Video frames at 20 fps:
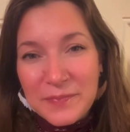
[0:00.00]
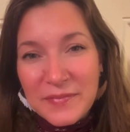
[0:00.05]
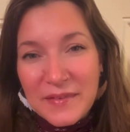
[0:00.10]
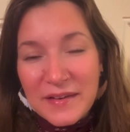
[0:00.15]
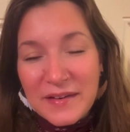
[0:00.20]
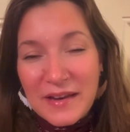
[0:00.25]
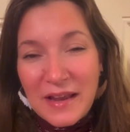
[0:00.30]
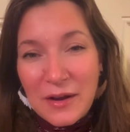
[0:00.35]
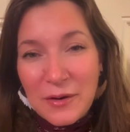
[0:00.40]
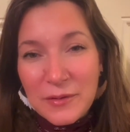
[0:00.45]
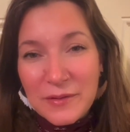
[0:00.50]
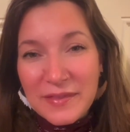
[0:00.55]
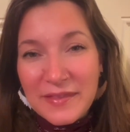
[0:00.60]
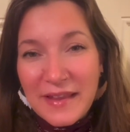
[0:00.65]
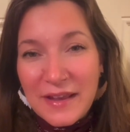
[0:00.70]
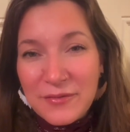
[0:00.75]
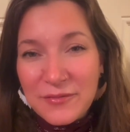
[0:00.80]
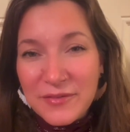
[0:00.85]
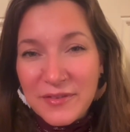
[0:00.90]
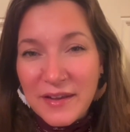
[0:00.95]
now
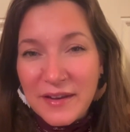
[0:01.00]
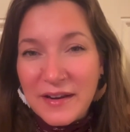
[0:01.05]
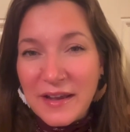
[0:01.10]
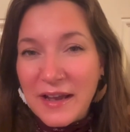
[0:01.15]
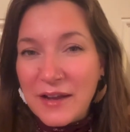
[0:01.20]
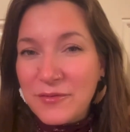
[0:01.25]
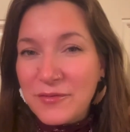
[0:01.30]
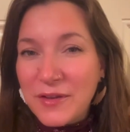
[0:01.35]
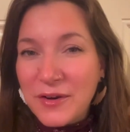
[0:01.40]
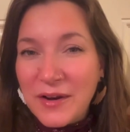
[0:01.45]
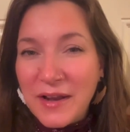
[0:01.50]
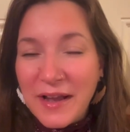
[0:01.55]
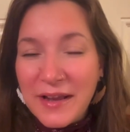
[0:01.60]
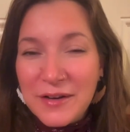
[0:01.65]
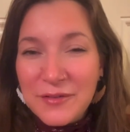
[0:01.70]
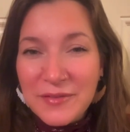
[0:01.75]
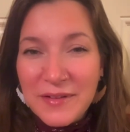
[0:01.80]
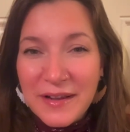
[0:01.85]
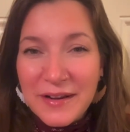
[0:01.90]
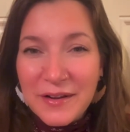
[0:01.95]
left that hive. They're kind
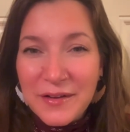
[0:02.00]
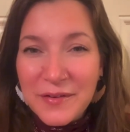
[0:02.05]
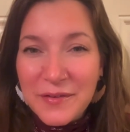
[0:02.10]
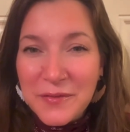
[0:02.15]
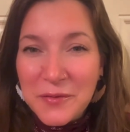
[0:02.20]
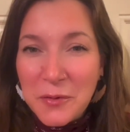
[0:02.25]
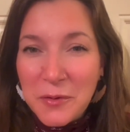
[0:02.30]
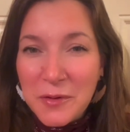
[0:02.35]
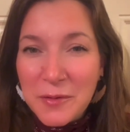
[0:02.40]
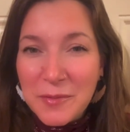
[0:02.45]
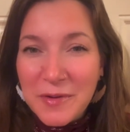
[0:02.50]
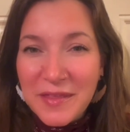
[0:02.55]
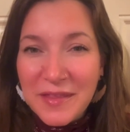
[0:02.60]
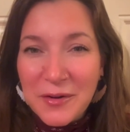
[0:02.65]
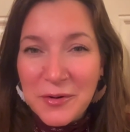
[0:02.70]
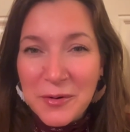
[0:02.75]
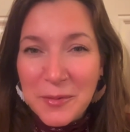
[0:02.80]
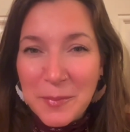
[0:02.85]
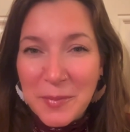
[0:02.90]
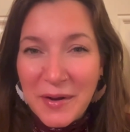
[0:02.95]
of like a soul
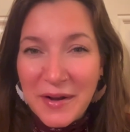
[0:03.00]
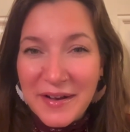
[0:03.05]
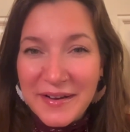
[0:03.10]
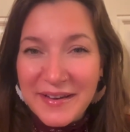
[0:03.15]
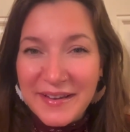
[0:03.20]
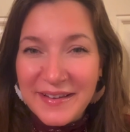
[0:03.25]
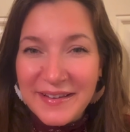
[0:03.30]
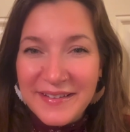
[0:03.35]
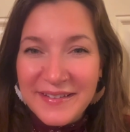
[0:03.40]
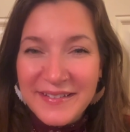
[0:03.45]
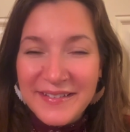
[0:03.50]
without a body,